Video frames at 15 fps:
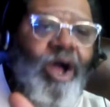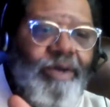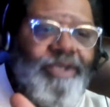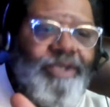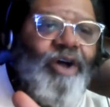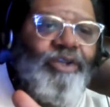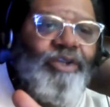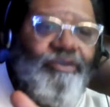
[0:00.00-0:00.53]
with
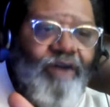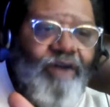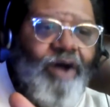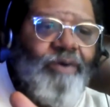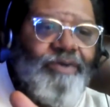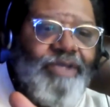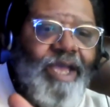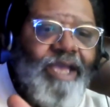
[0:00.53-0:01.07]
those
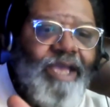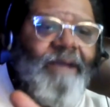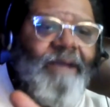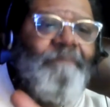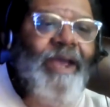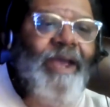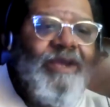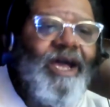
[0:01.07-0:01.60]
folks
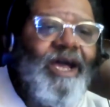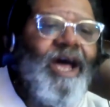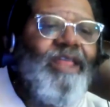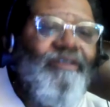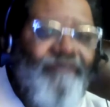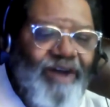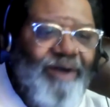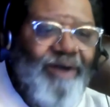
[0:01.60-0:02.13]
compared to other
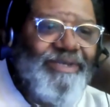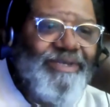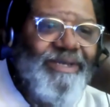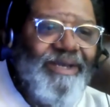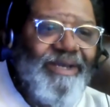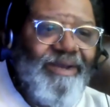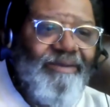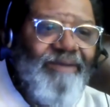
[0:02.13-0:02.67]
folks,
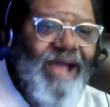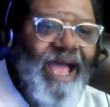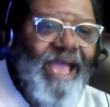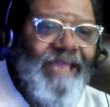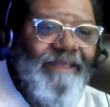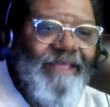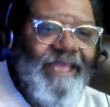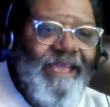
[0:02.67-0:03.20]

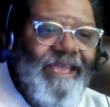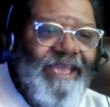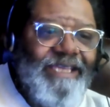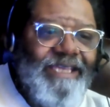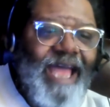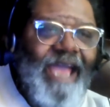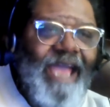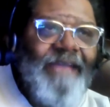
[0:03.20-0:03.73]
right?
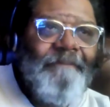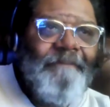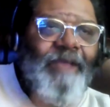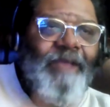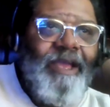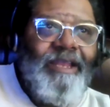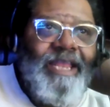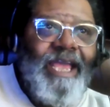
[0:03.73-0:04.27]
It's like
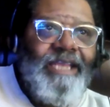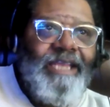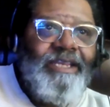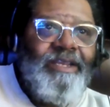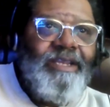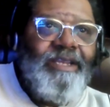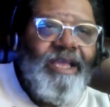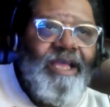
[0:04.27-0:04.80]

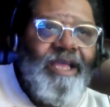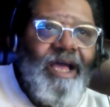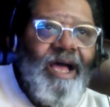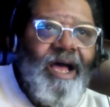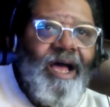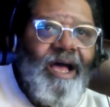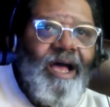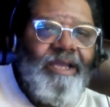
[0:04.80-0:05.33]
letting
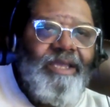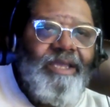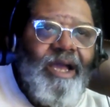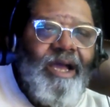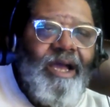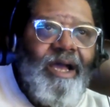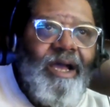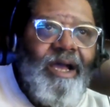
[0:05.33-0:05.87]
uh, uh,
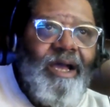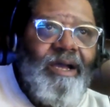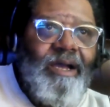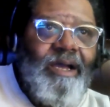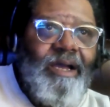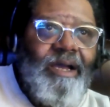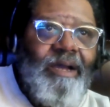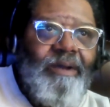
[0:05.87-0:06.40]

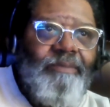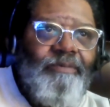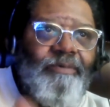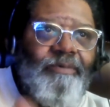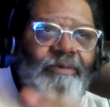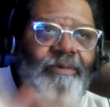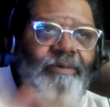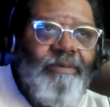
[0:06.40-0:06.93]
uh,
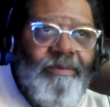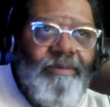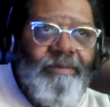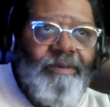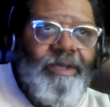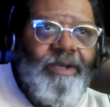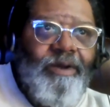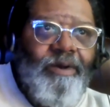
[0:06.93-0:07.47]

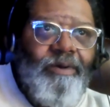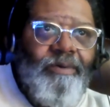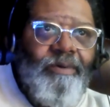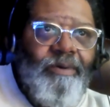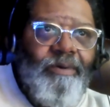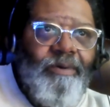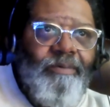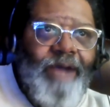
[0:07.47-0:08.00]
little
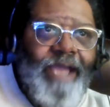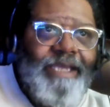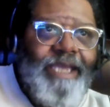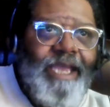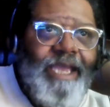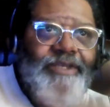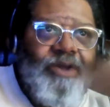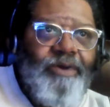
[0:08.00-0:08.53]
white
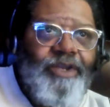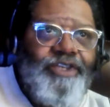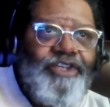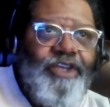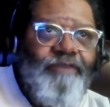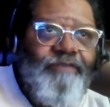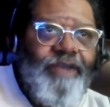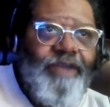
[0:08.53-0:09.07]
kids go to
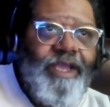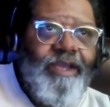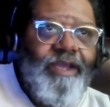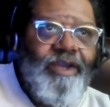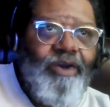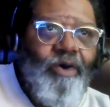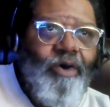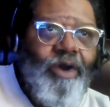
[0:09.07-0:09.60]
juvie
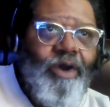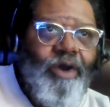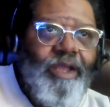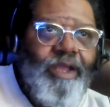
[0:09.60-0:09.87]
court